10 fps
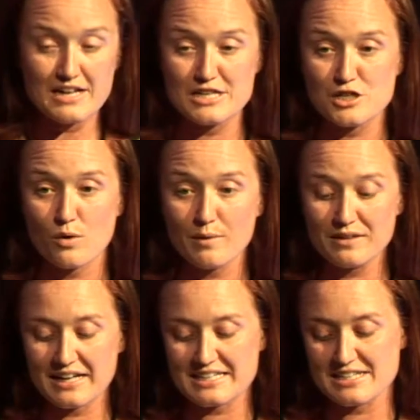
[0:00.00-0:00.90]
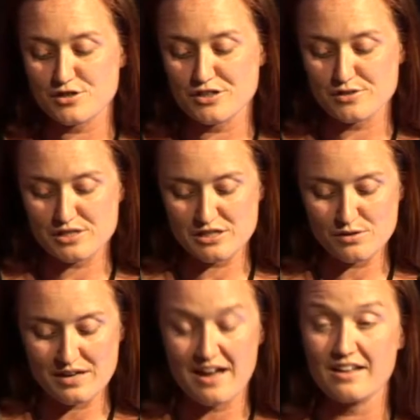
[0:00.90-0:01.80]
And so I would like to introduce to you
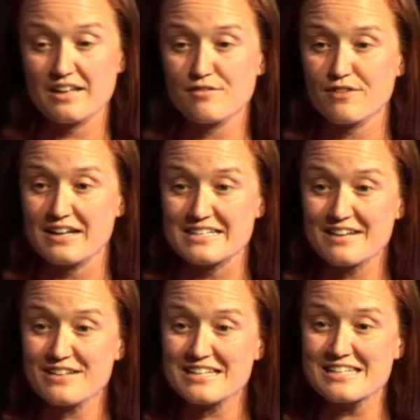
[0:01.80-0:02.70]
Kelly Fran Davis